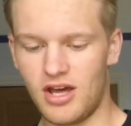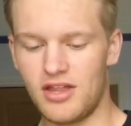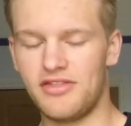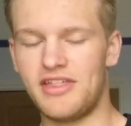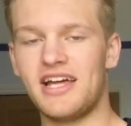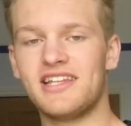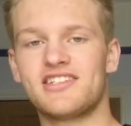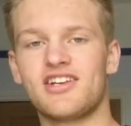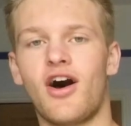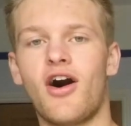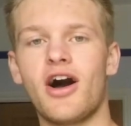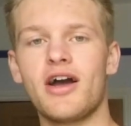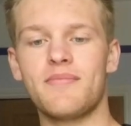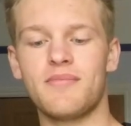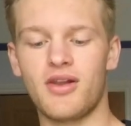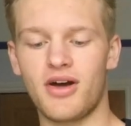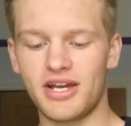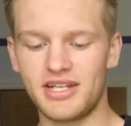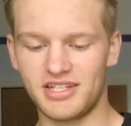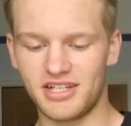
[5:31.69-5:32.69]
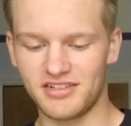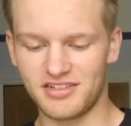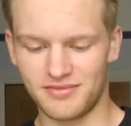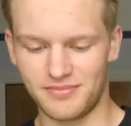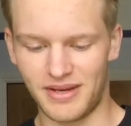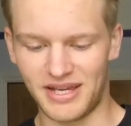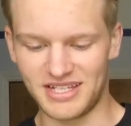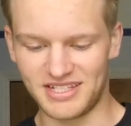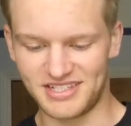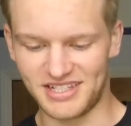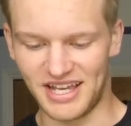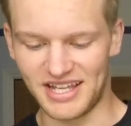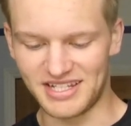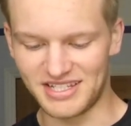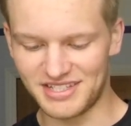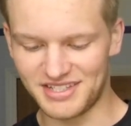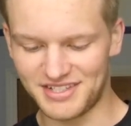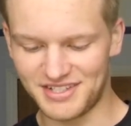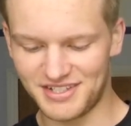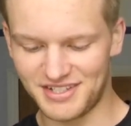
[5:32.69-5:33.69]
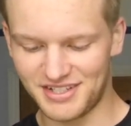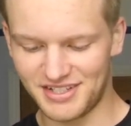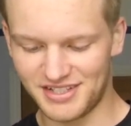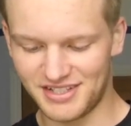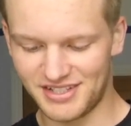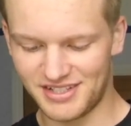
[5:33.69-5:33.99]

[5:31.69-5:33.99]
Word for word: Their timeline doesn't make sense.